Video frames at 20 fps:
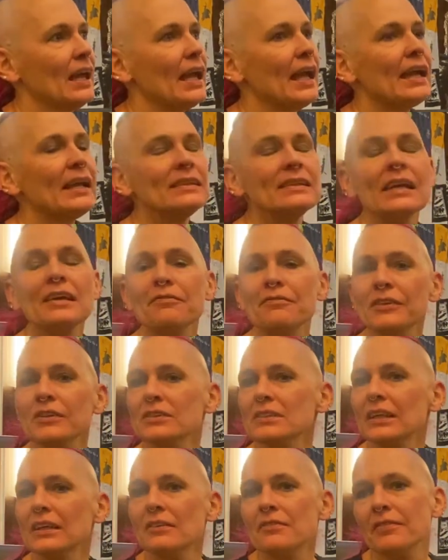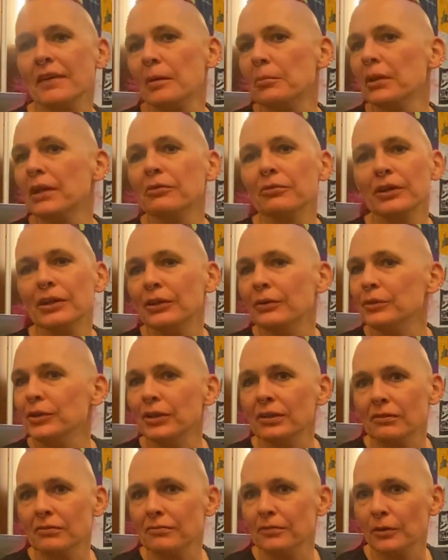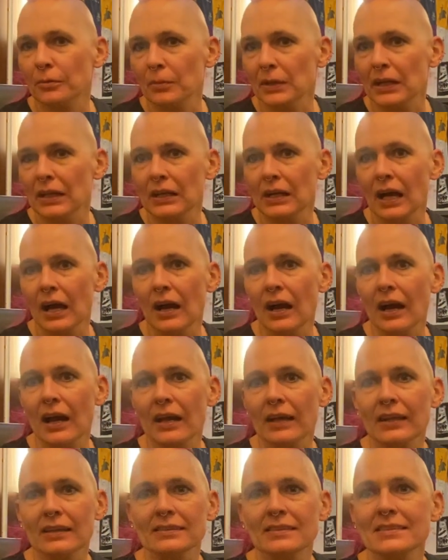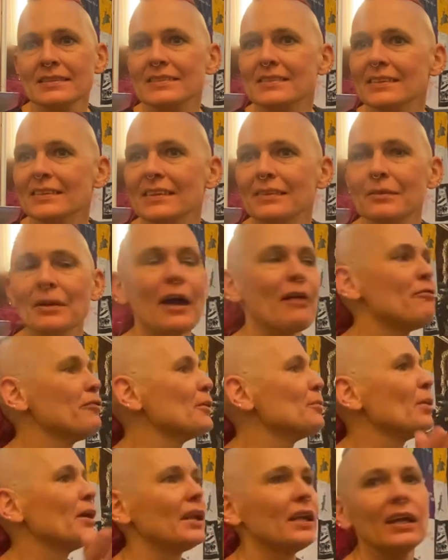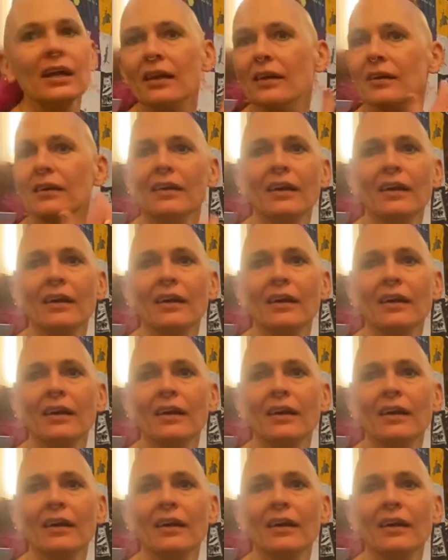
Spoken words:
It feels like a family reunion for me. I get to see everybody.